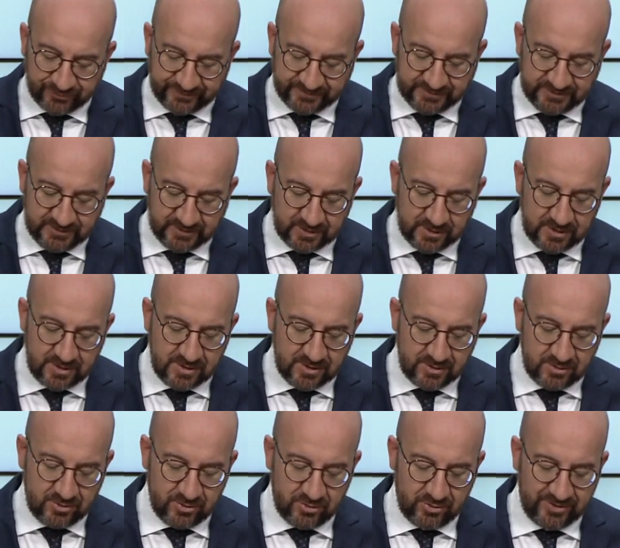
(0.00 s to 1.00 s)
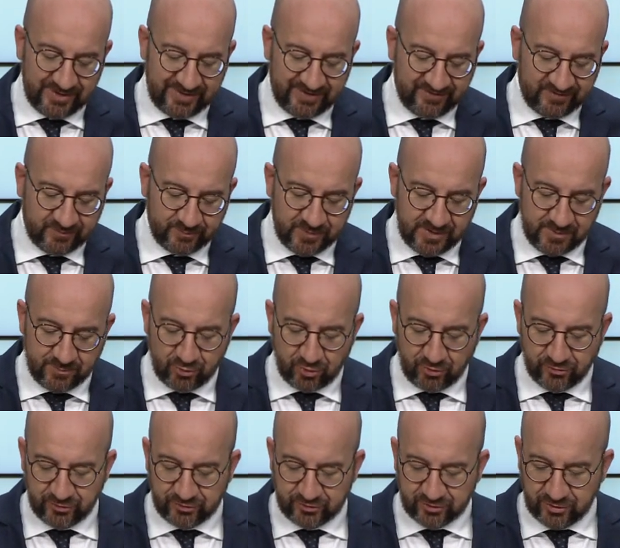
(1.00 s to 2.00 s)
more prosperity thereby,
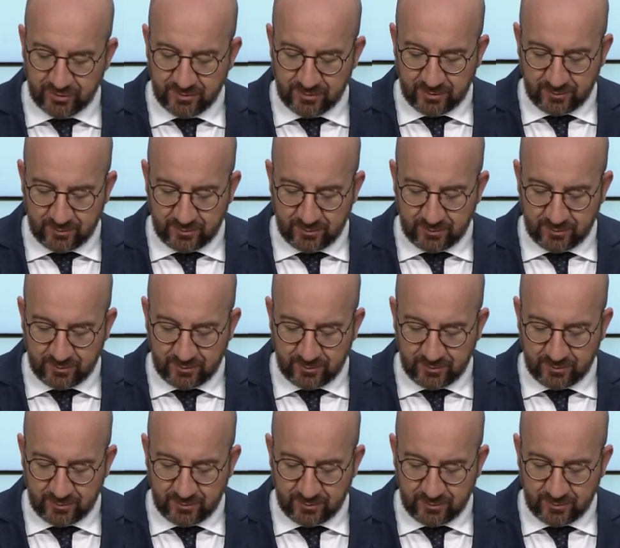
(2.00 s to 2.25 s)
and that we